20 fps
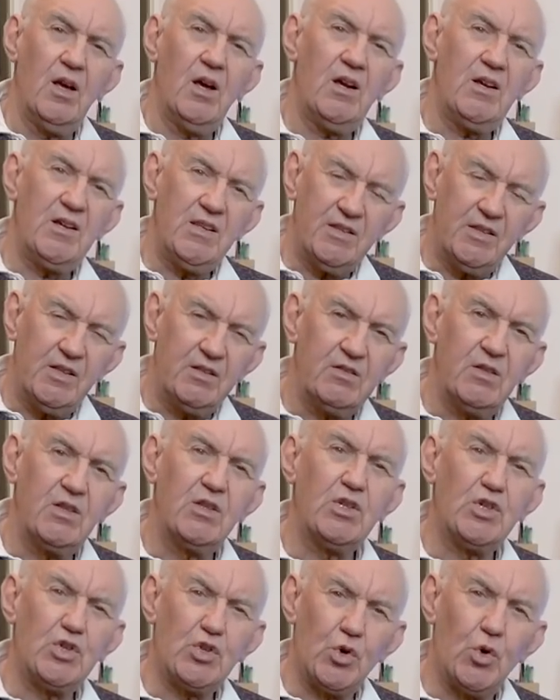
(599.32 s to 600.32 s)
I think that
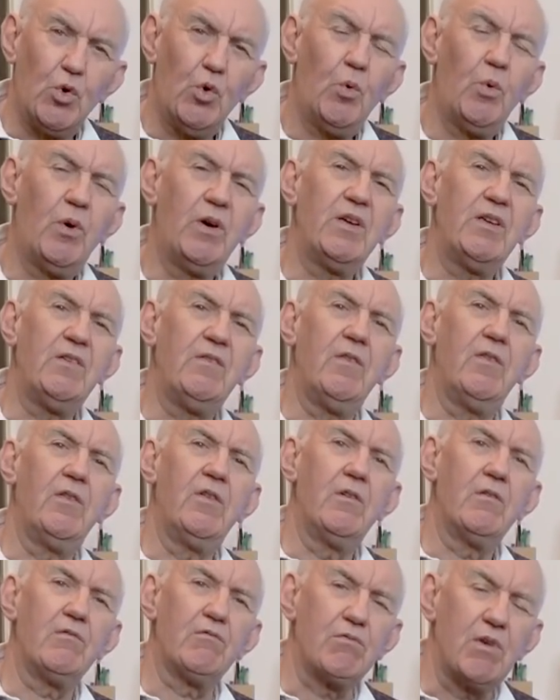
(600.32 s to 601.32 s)
the shortwave
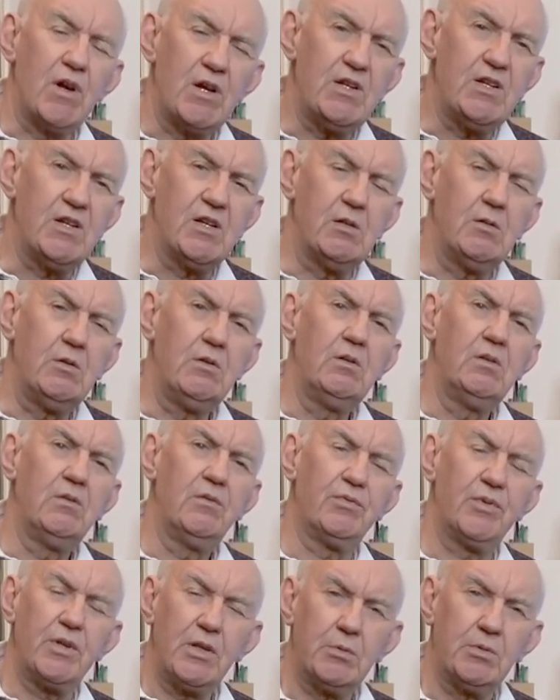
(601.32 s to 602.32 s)
radio
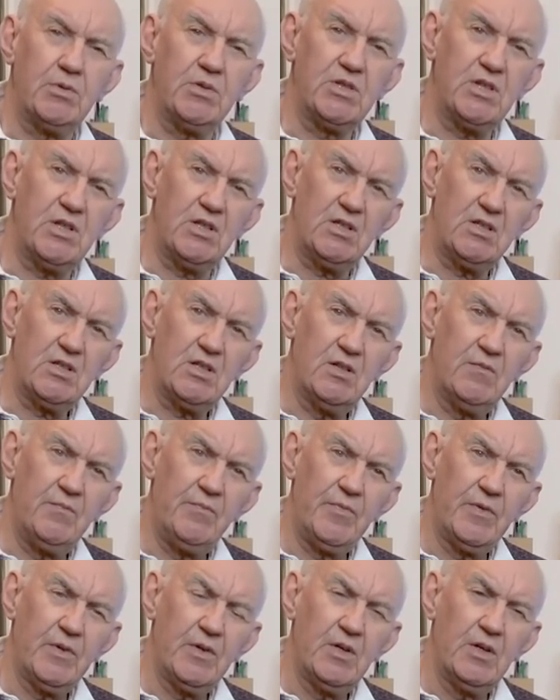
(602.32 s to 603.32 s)
frequencies
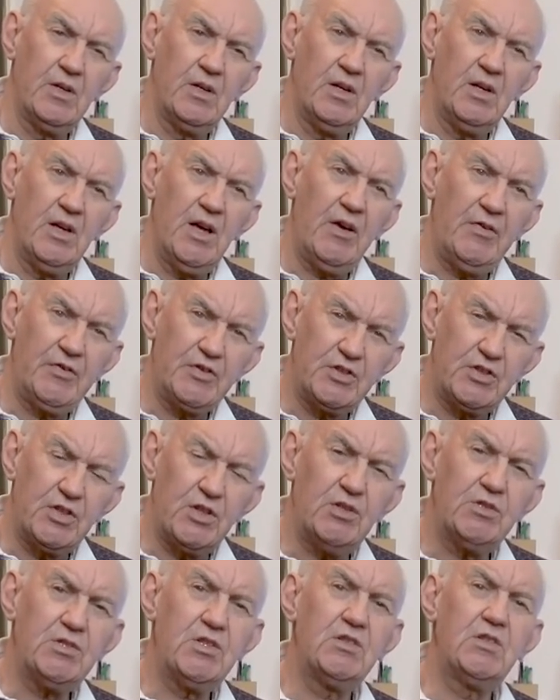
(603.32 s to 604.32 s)
have
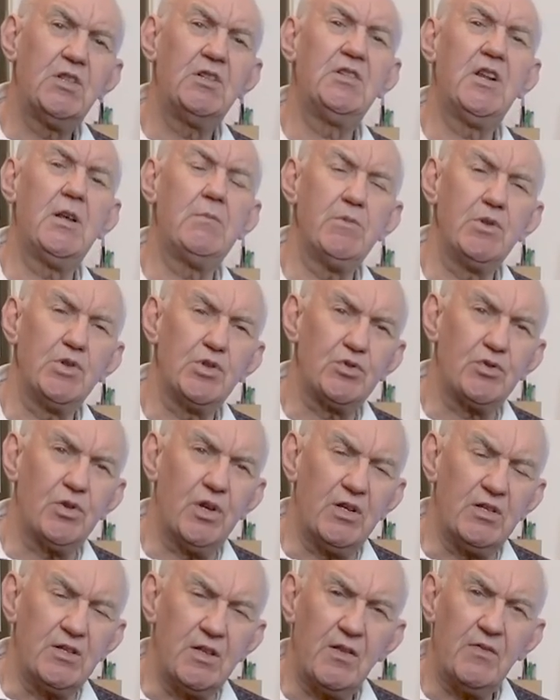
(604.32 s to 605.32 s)
started to
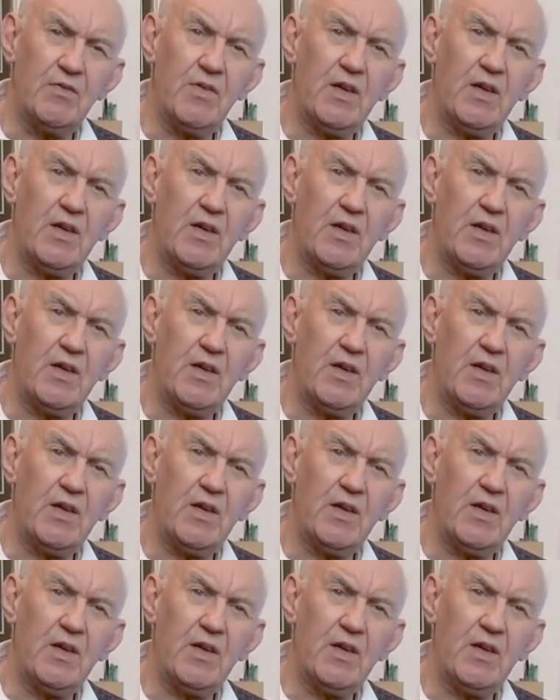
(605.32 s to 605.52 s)
demonstrate that